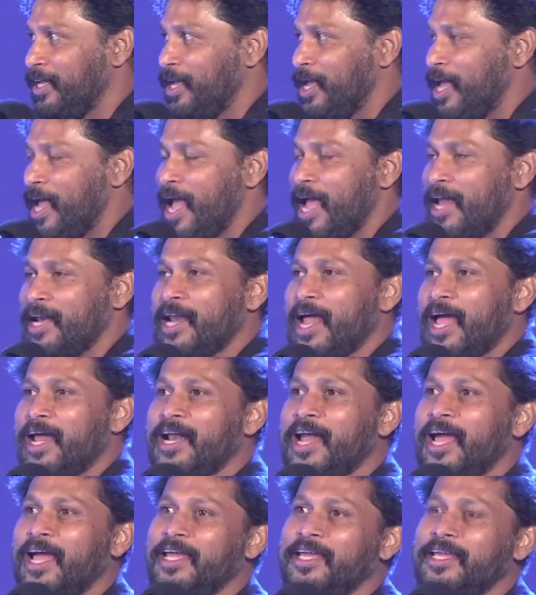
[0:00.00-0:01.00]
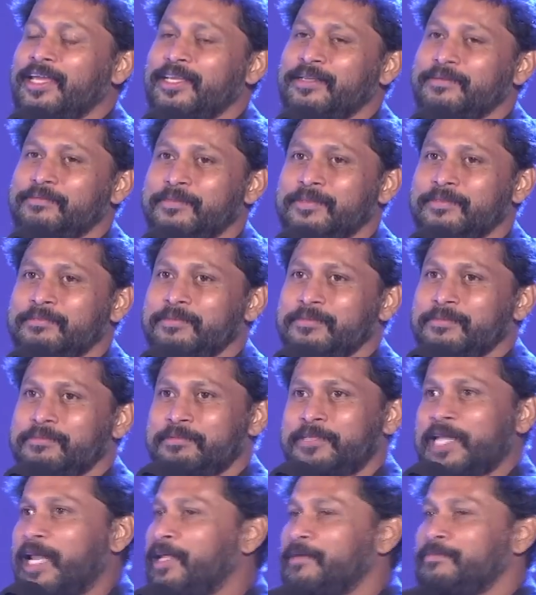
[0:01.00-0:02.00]
And I
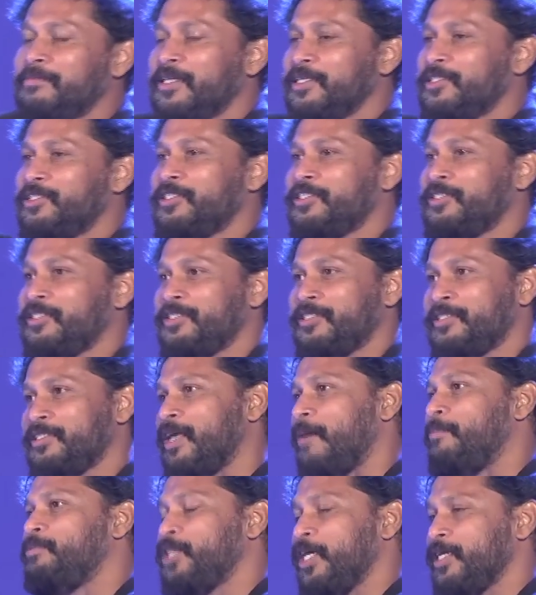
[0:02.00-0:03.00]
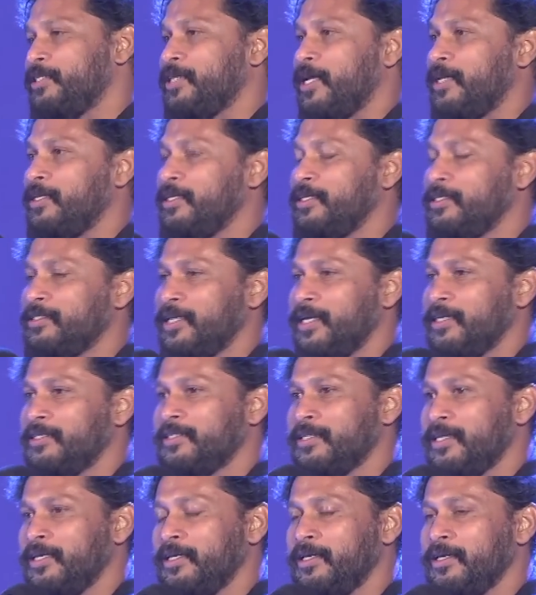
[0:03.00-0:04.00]
tell him the subject and he says,
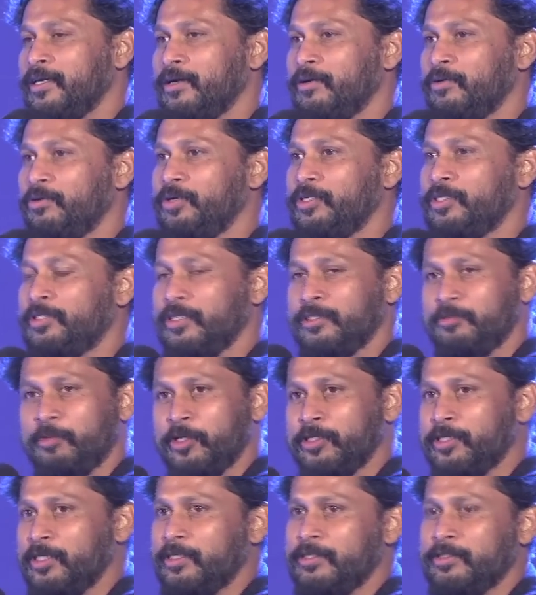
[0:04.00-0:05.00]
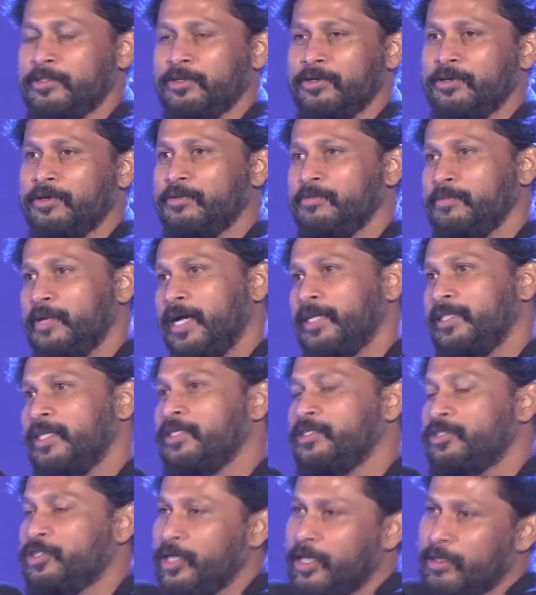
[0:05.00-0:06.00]
who is this person? So I think
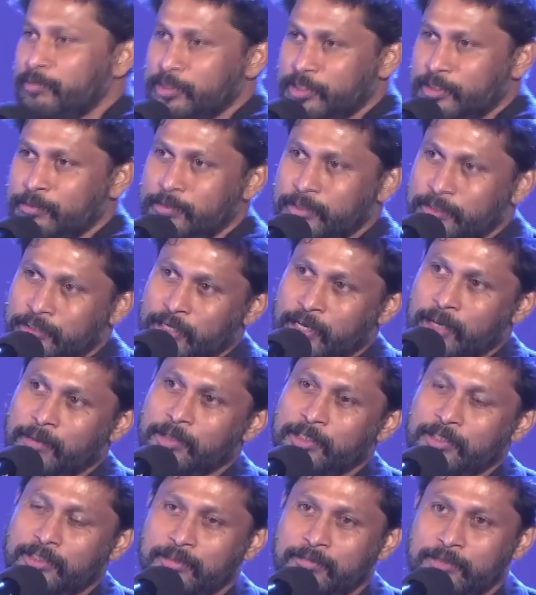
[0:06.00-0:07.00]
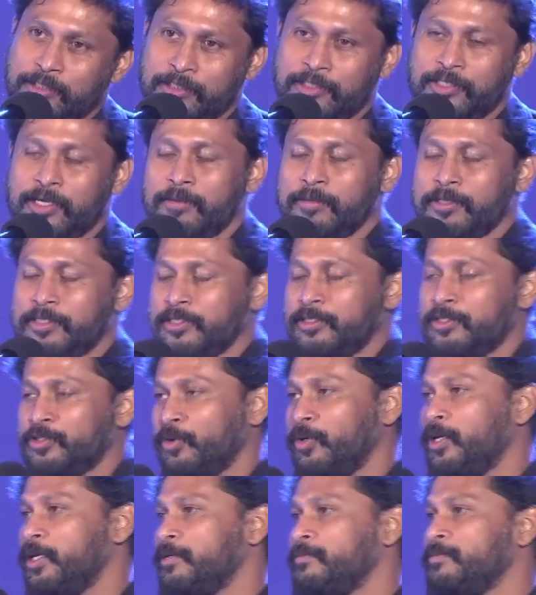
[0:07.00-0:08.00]
Mrs. Jaya Bachchan told
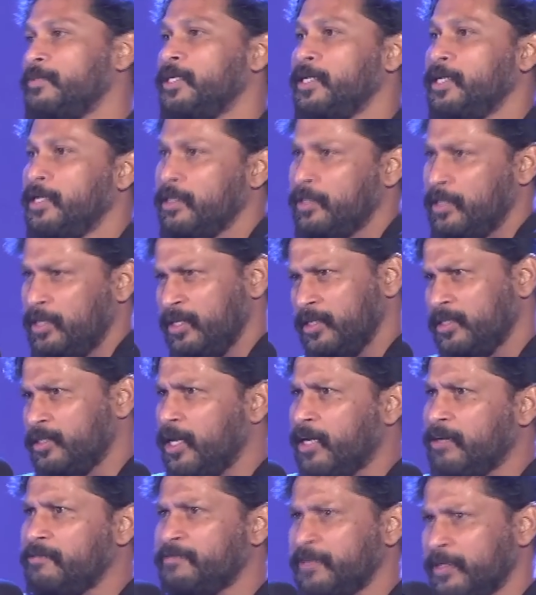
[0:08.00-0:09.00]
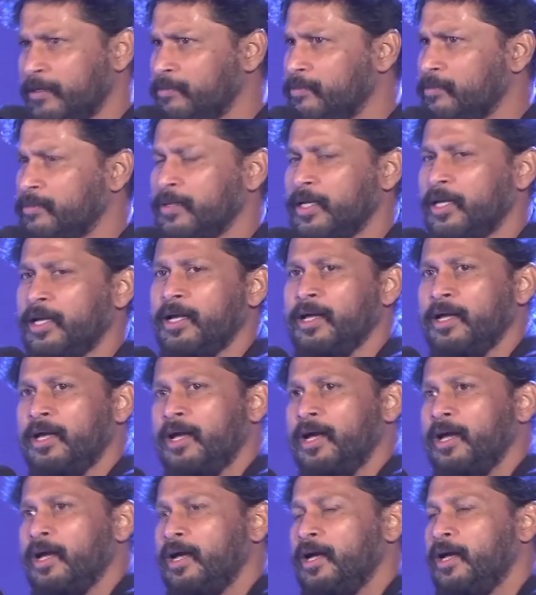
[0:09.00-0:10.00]
him that he's done film,
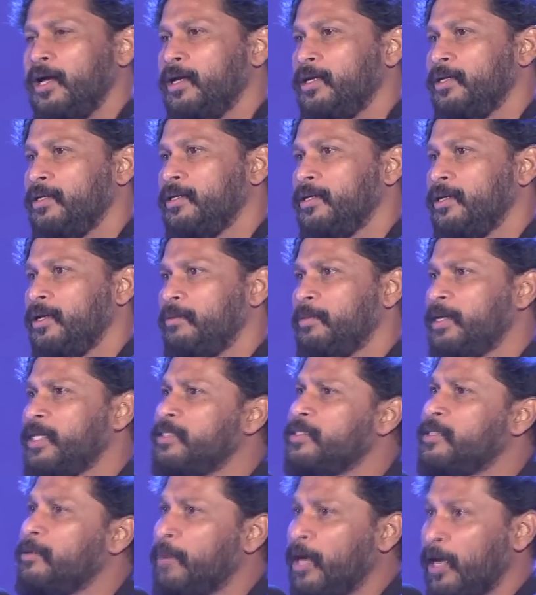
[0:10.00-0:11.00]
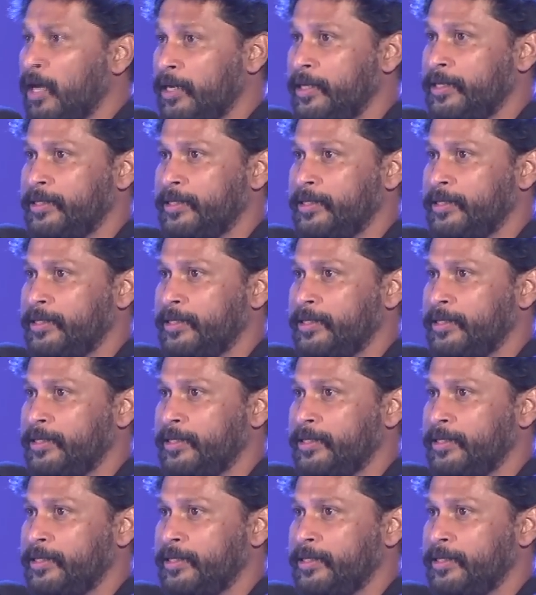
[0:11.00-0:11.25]
but he's a Bengali.